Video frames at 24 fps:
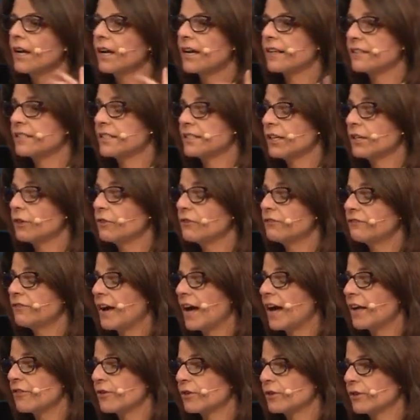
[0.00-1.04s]
the single
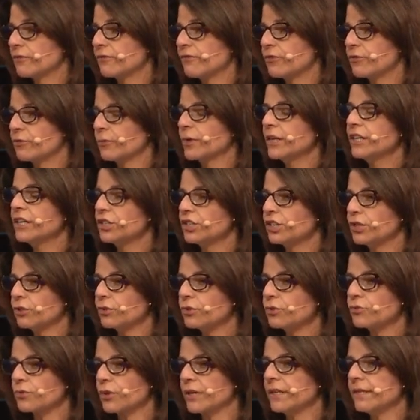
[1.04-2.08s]
father of three
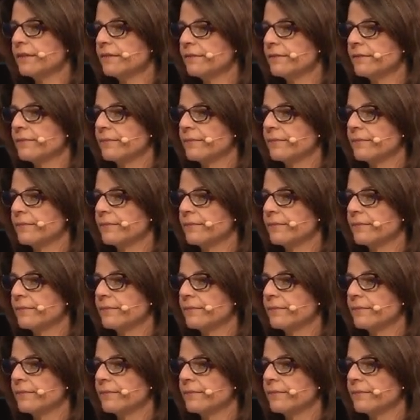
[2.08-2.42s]
children.